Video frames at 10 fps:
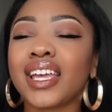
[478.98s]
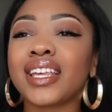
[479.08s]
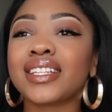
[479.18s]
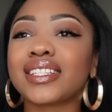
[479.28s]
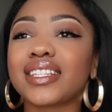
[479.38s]

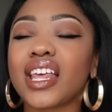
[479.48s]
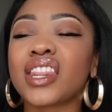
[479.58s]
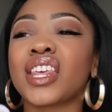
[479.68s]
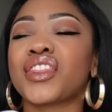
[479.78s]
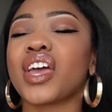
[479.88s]
is
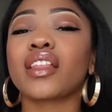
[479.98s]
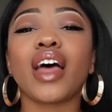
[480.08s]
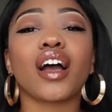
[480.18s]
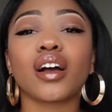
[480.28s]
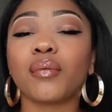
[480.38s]
the thing
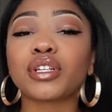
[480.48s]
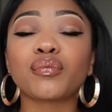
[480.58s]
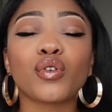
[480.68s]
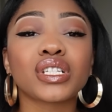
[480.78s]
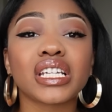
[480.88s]
that comes
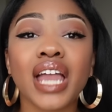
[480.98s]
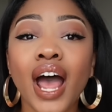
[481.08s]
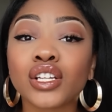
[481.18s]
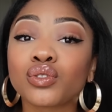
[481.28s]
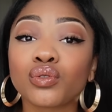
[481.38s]
most
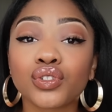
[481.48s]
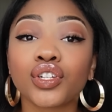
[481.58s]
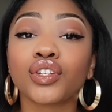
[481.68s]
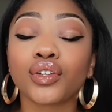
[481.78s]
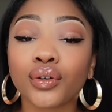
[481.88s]
natural
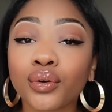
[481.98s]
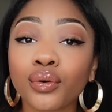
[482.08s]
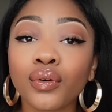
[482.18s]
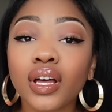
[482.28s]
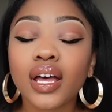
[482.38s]
to
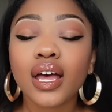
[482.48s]
you,